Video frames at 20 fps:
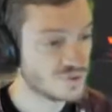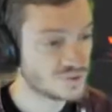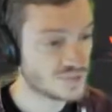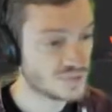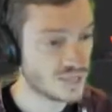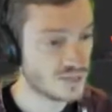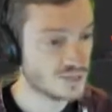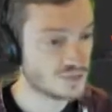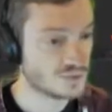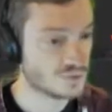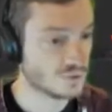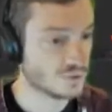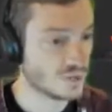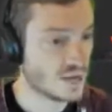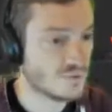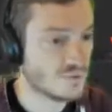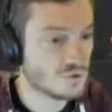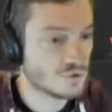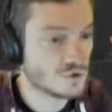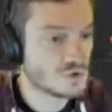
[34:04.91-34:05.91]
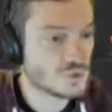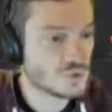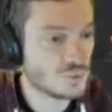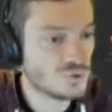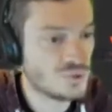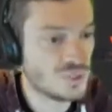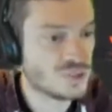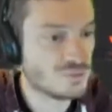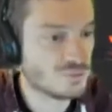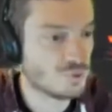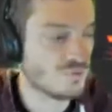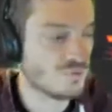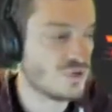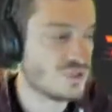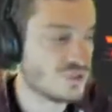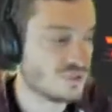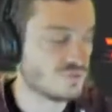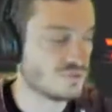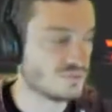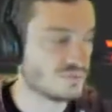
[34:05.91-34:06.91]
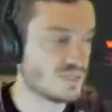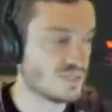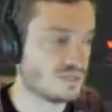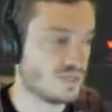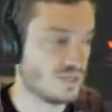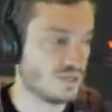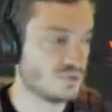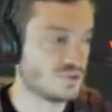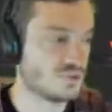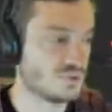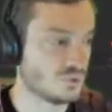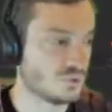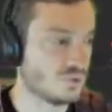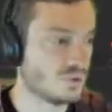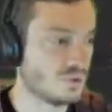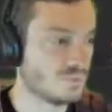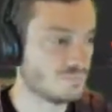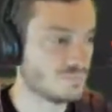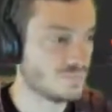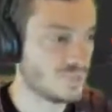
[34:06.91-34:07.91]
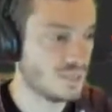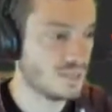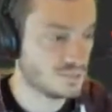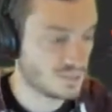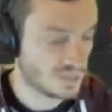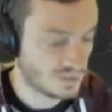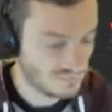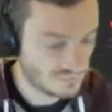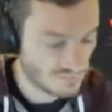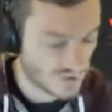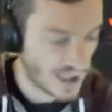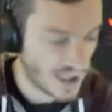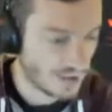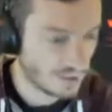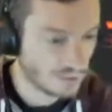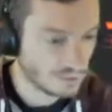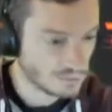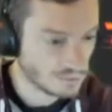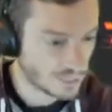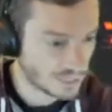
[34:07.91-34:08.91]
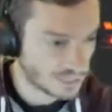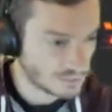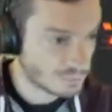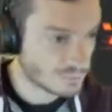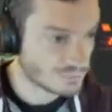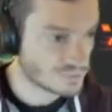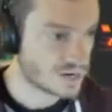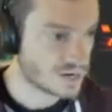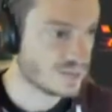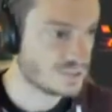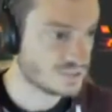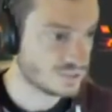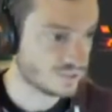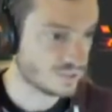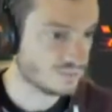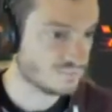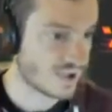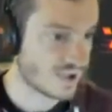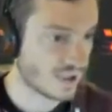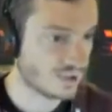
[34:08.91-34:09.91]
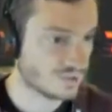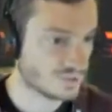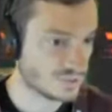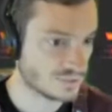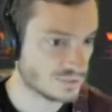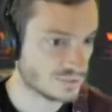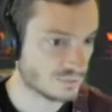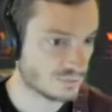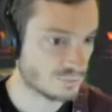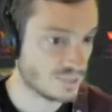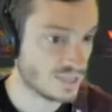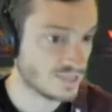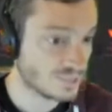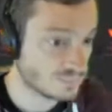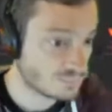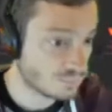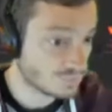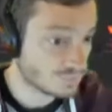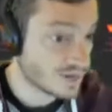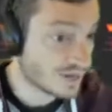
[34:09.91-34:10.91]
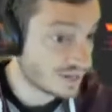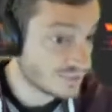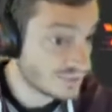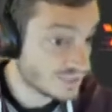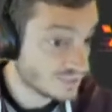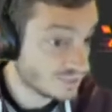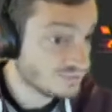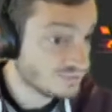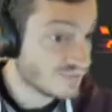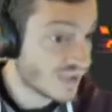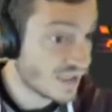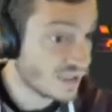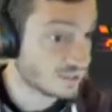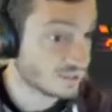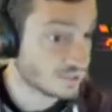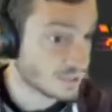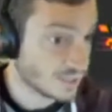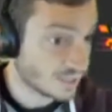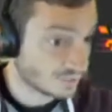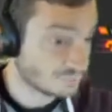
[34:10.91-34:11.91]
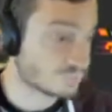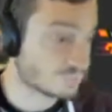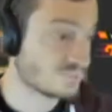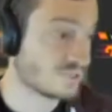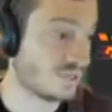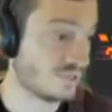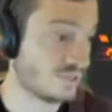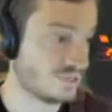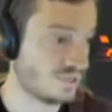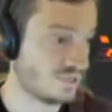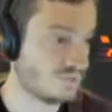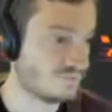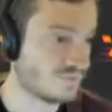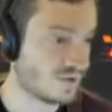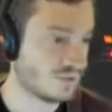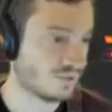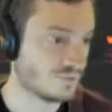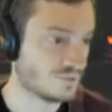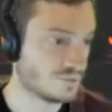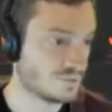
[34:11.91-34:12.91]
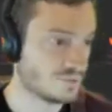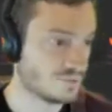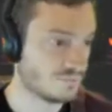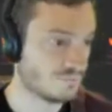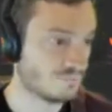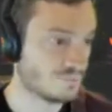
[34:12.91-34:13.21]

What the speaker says: data store, a virtual disk provision from that data store, is a file on a proprietary file system. It's a proprietary file on a proprietary file system.